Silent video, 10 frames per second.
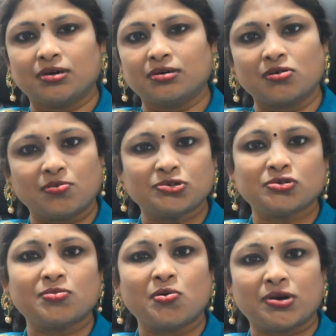
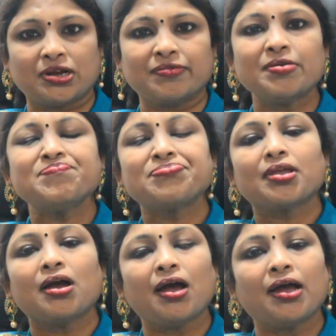chromosome or whatever,
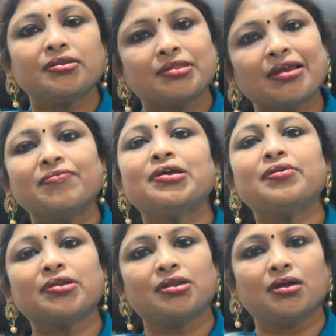and then we
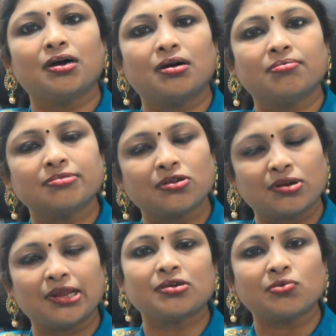will,
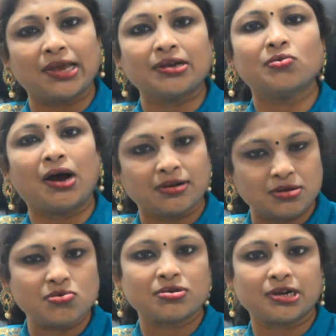you can
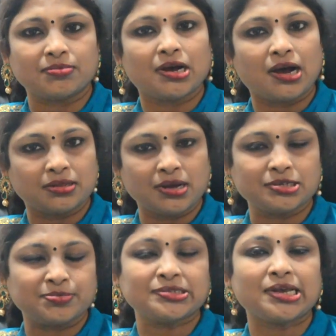undergo treatment, the
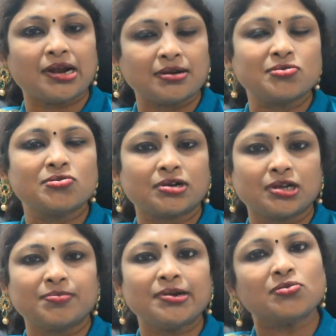husbands can undergo
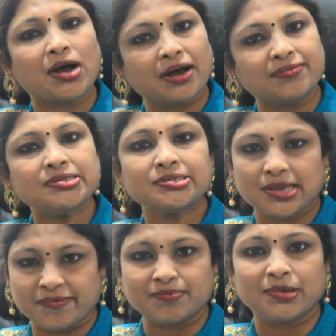treatment to have a
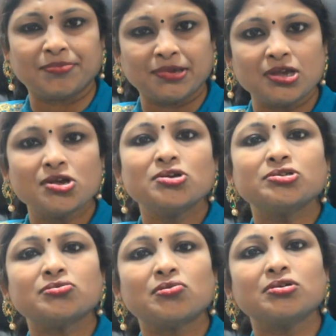safe baby.
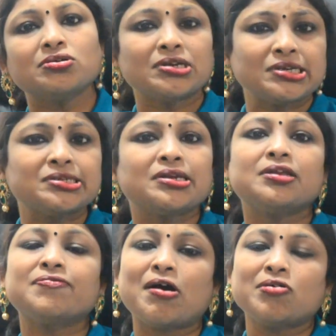So you
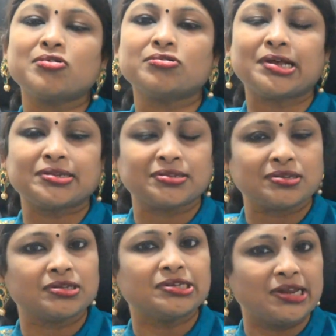recently found out that the
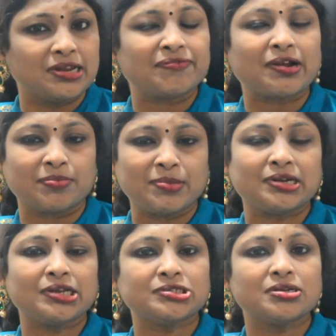DNA
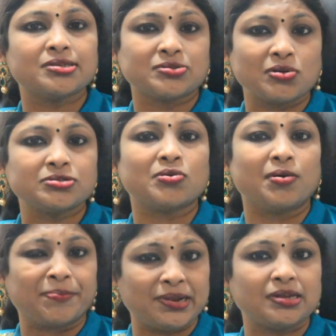fragmentation has also
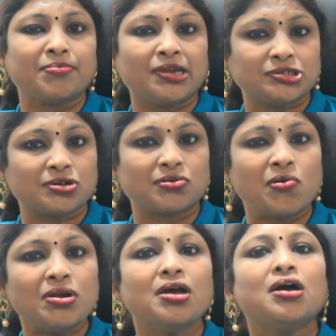played a major
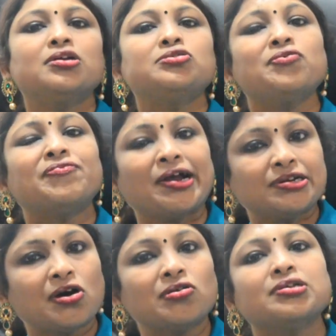role to
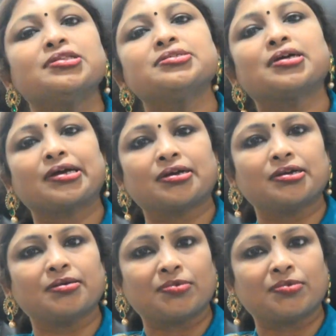find out this recurrent,